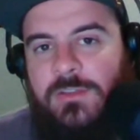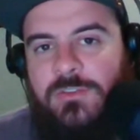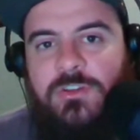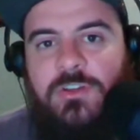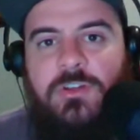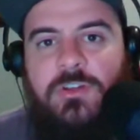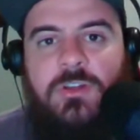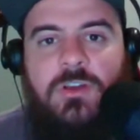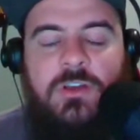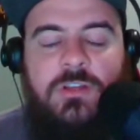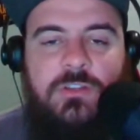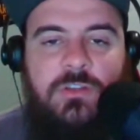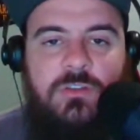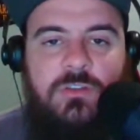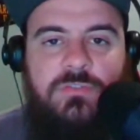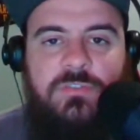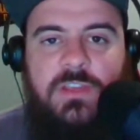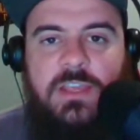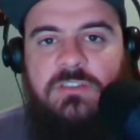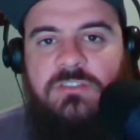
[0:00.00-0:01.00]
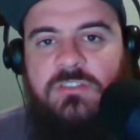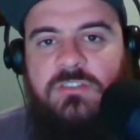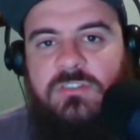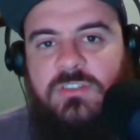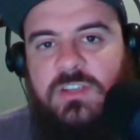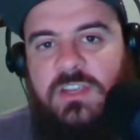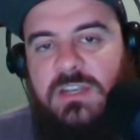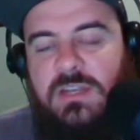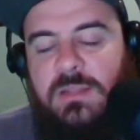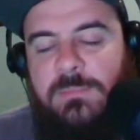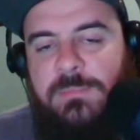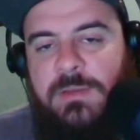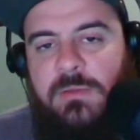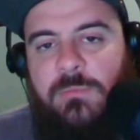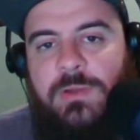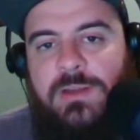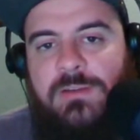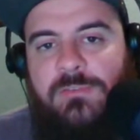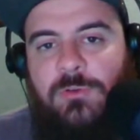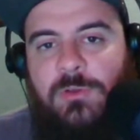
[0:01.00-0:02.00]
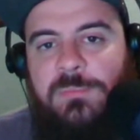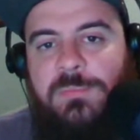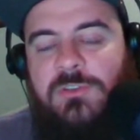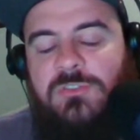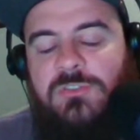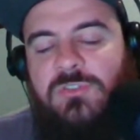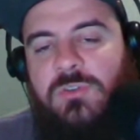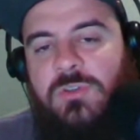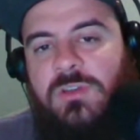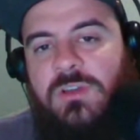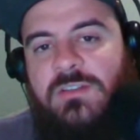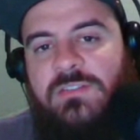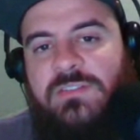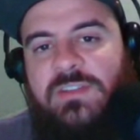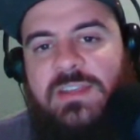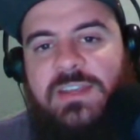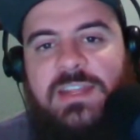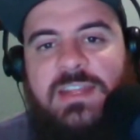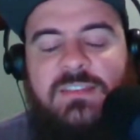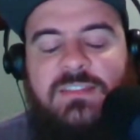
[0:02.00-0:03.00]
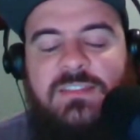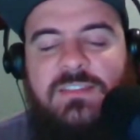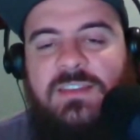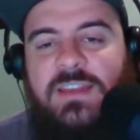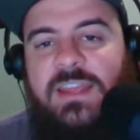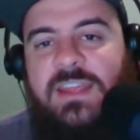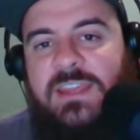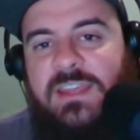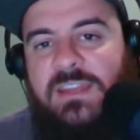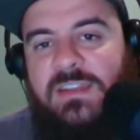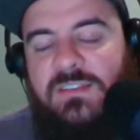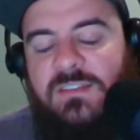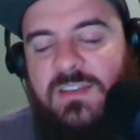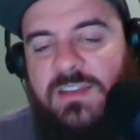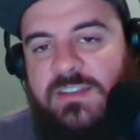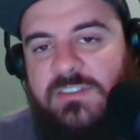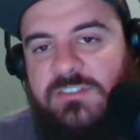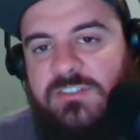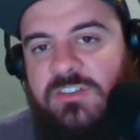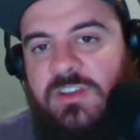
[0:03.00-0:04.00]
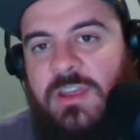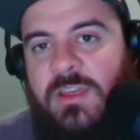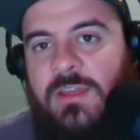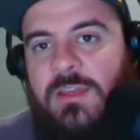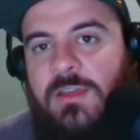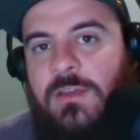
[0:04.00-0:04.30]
turn on notifications to get an update whenever we post new content, and stay in touch